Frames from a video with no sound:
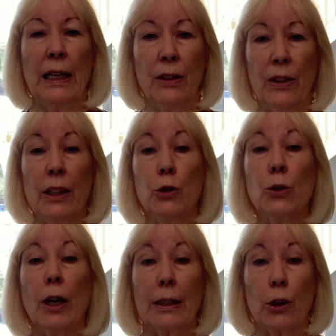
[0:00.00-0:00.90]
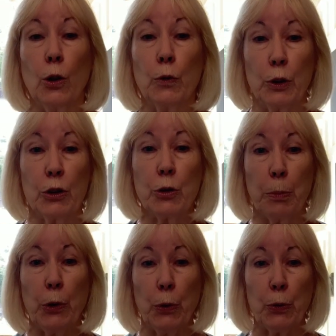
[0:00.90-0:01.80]
They do not get
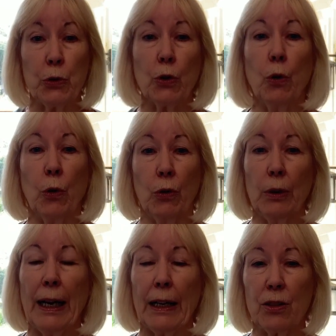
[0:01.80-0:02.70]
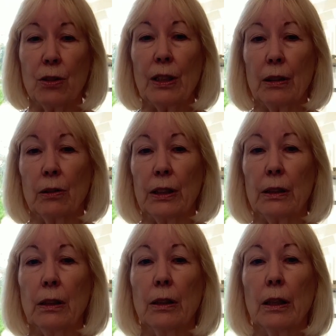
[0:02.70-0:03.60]
overexposed or
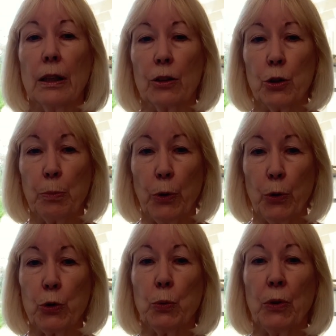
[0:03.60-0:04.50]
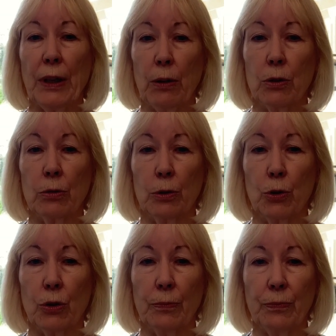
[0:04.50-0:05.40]
accidentally exposed without
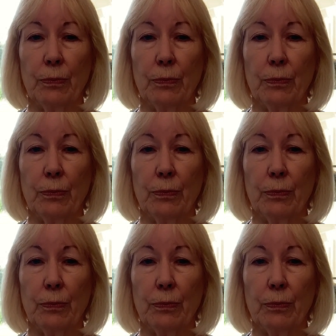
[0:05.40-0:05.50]
dilution.